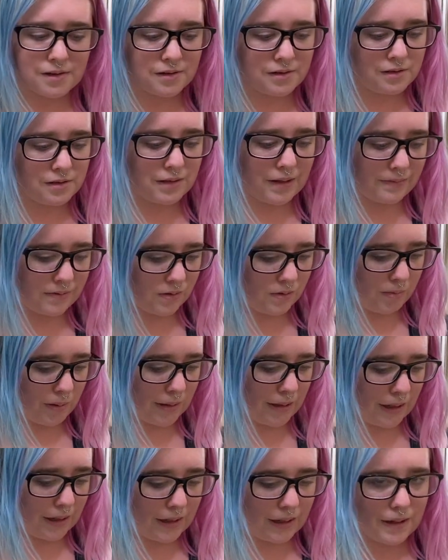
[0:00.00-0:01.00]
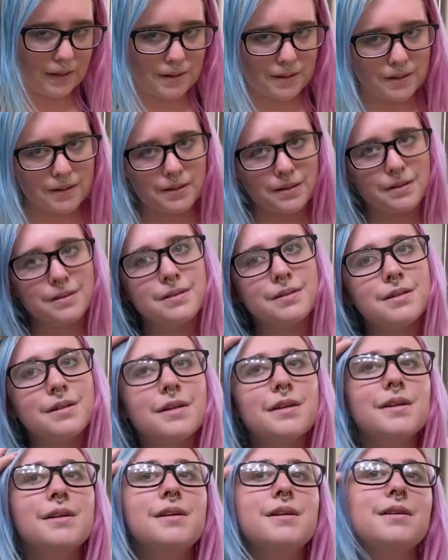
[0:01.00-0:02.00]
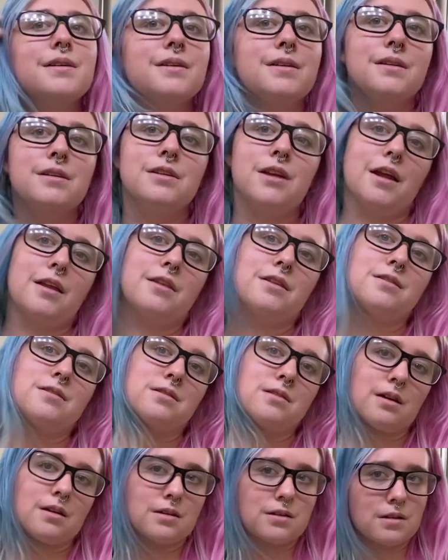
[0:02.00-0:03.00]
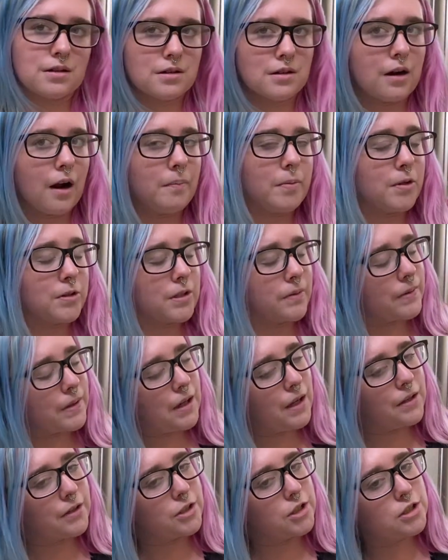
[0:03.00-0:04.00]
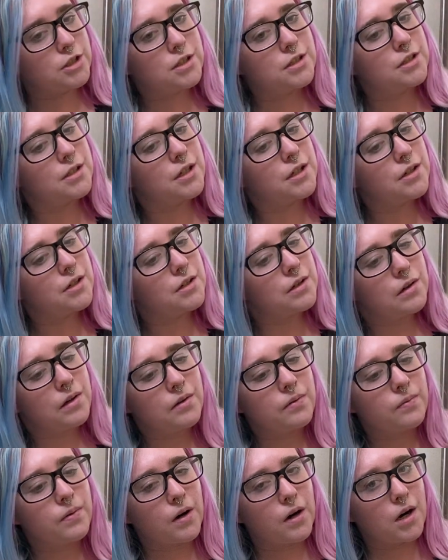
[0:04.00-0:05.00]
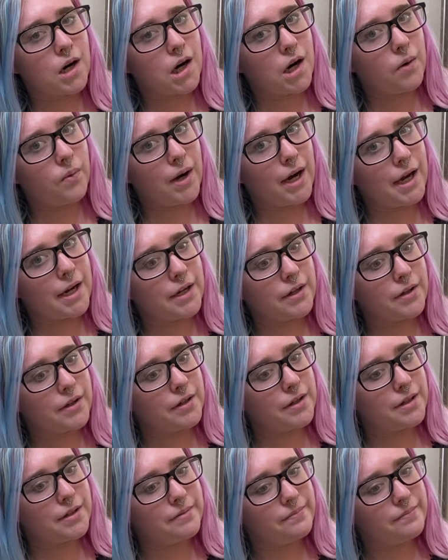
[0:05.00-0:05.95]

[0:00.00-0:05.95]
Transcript: leftover dye and dye this a couple different colors for a while.